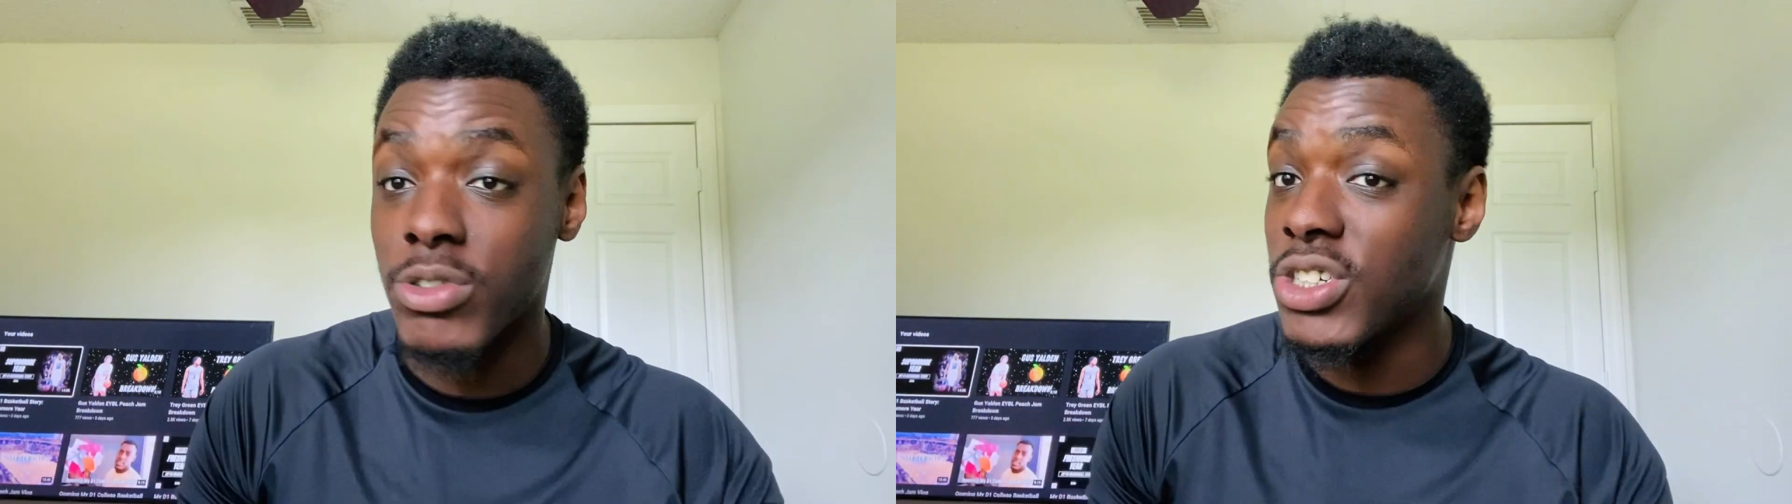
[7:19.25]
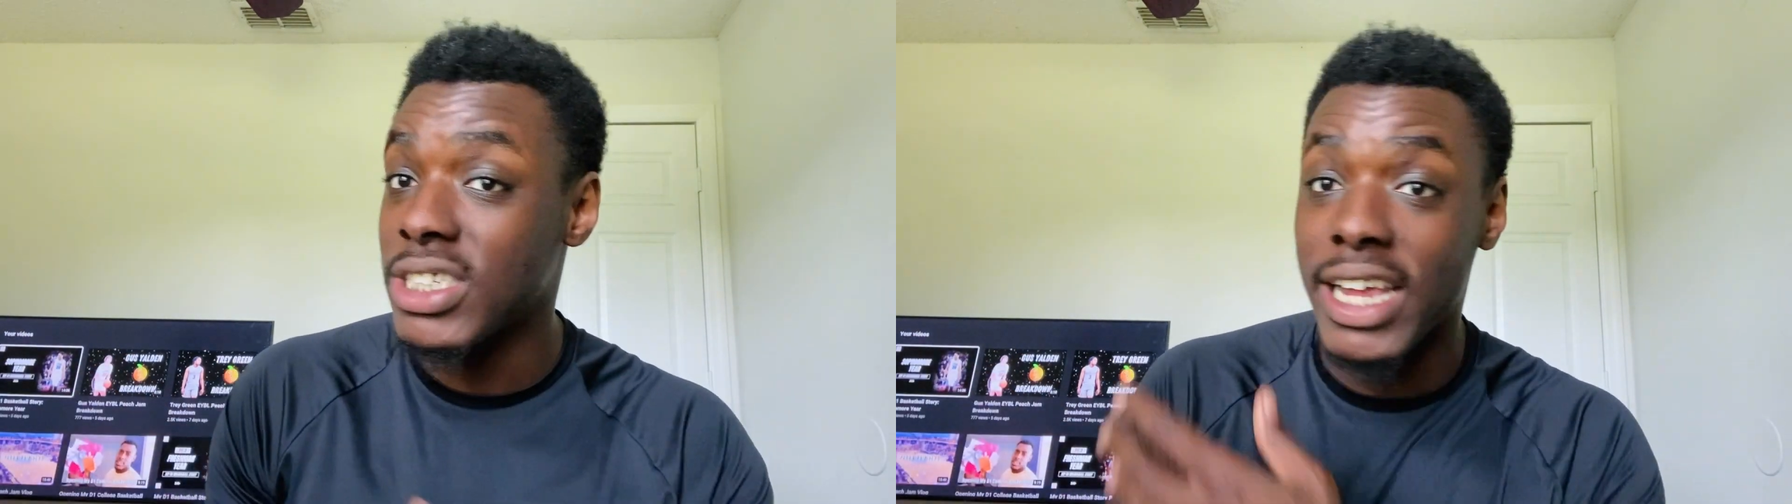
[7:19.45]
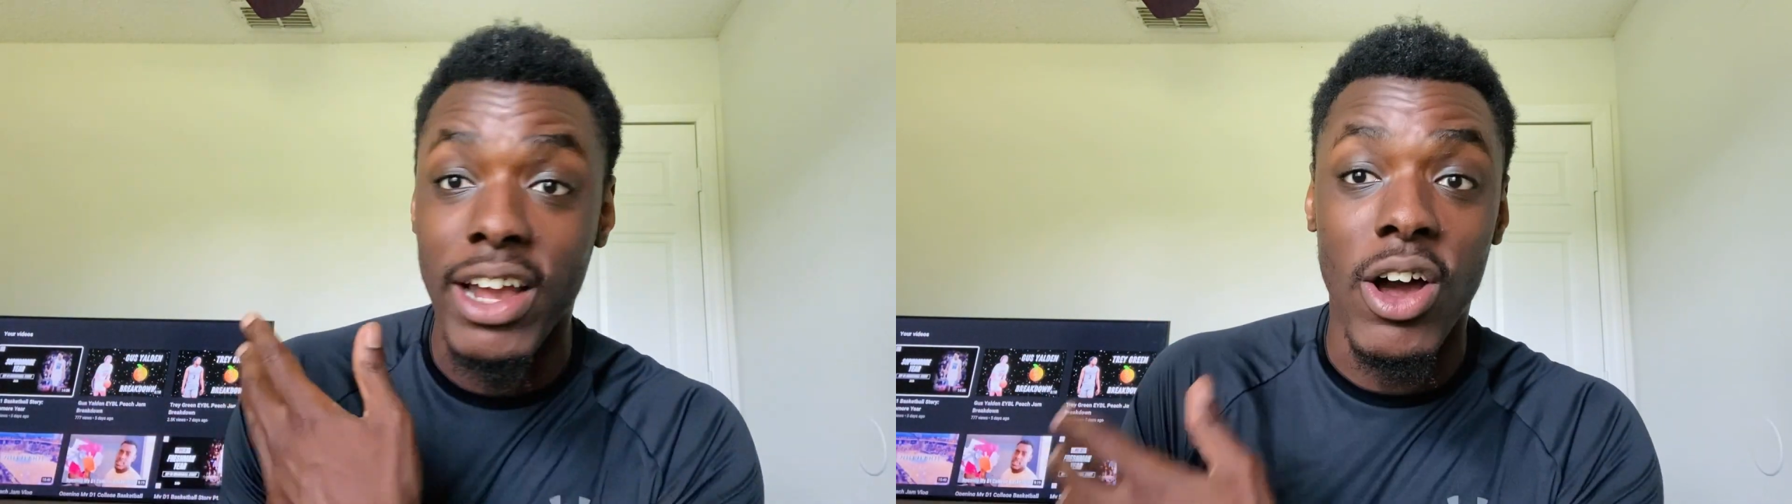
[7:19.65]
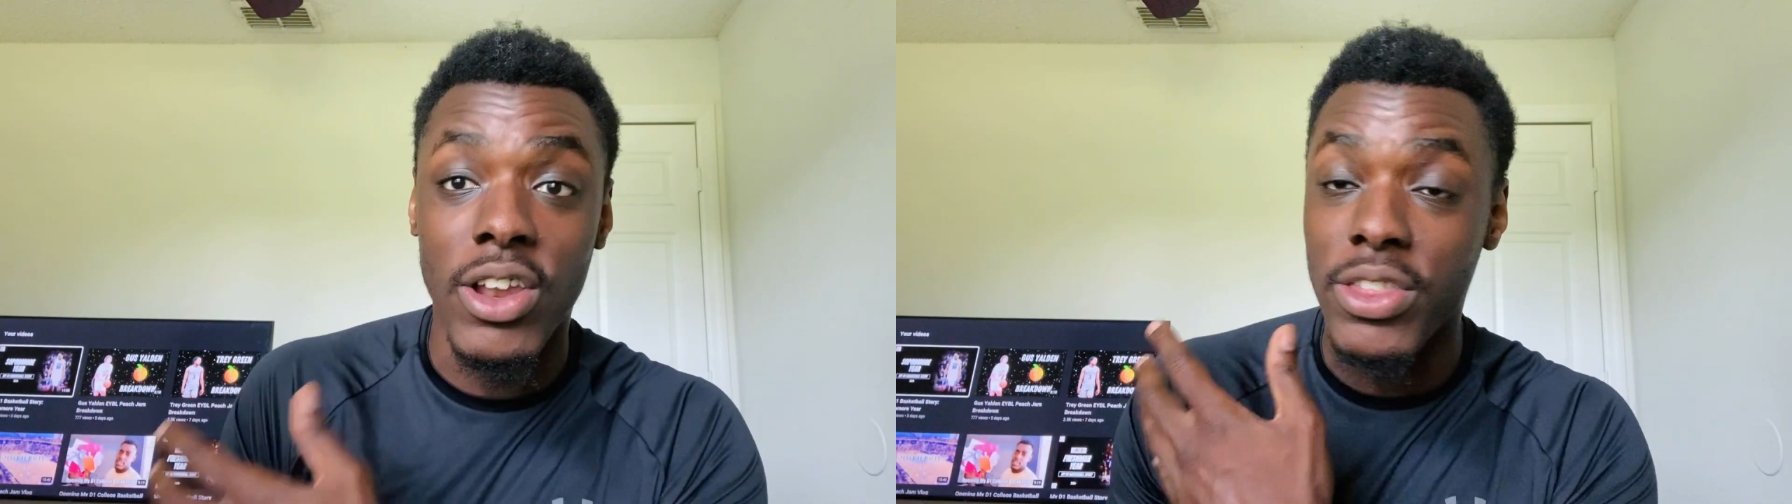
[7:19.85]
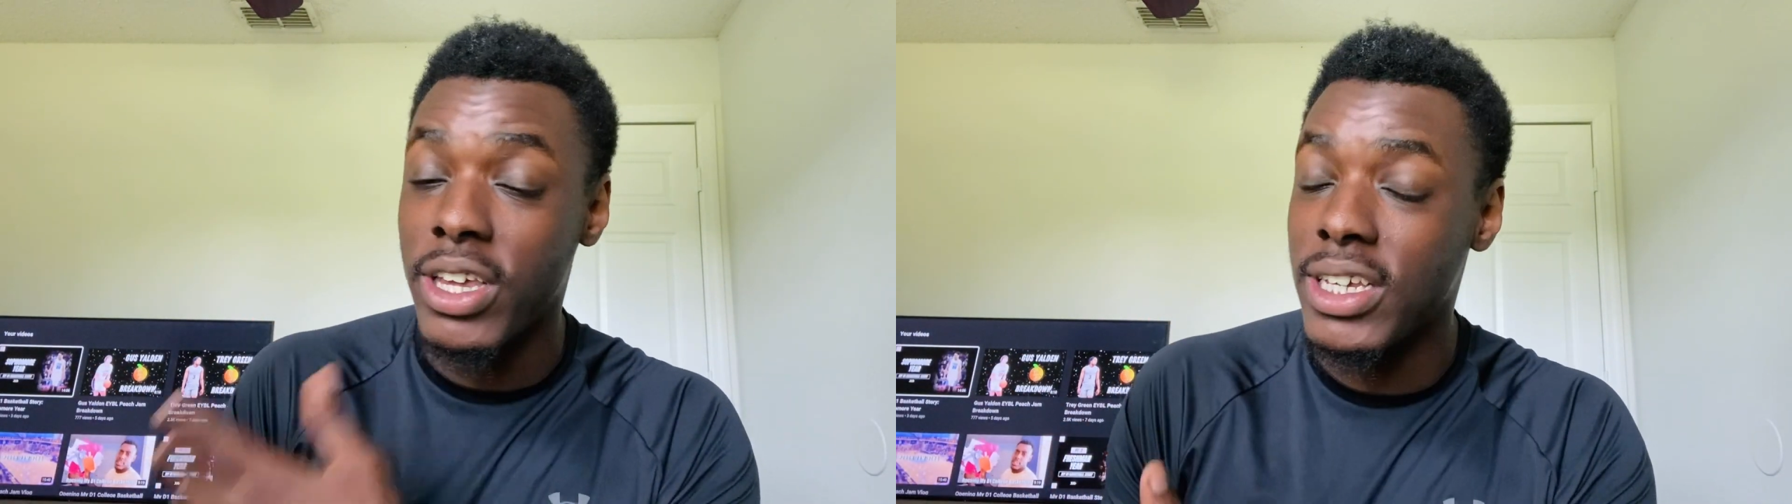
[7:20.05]
just like all
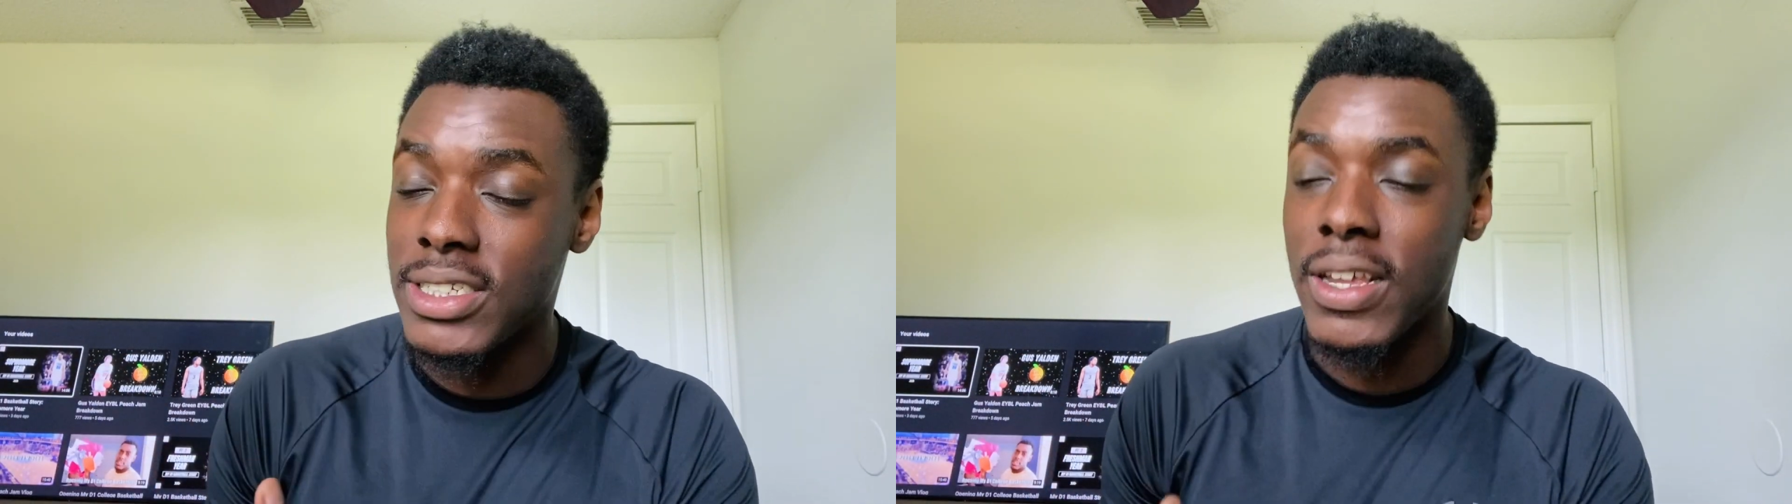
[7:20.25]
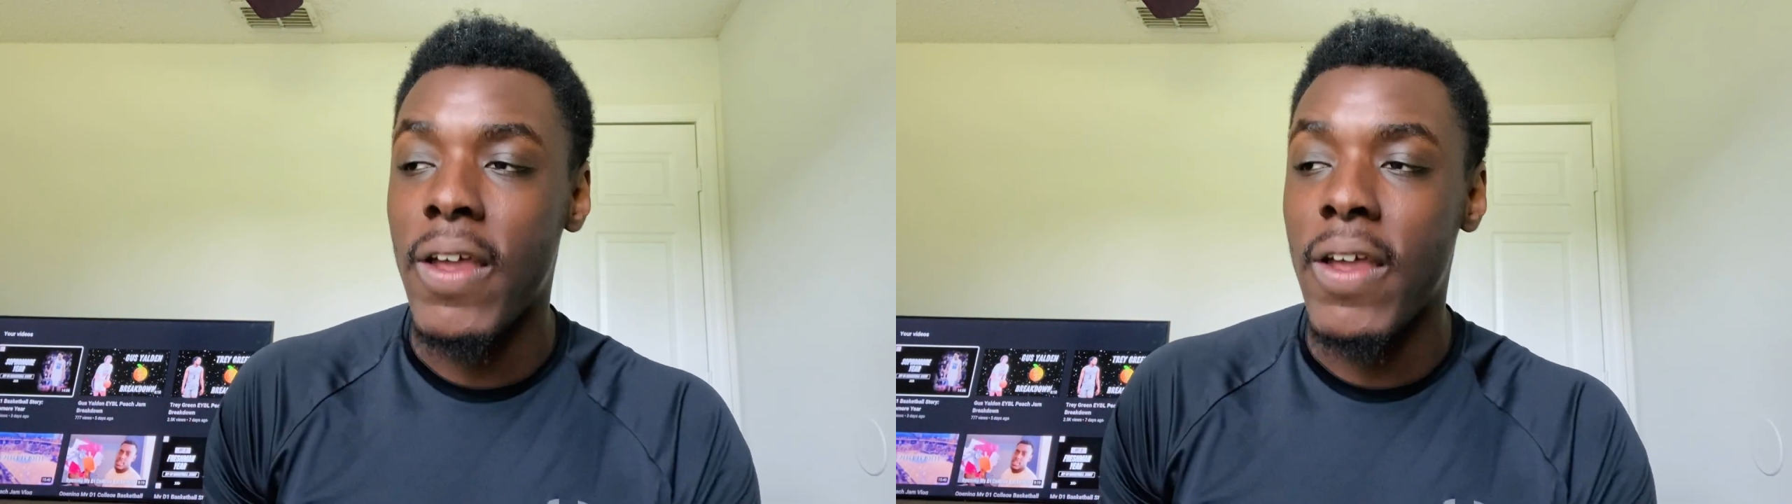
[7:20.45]
of these,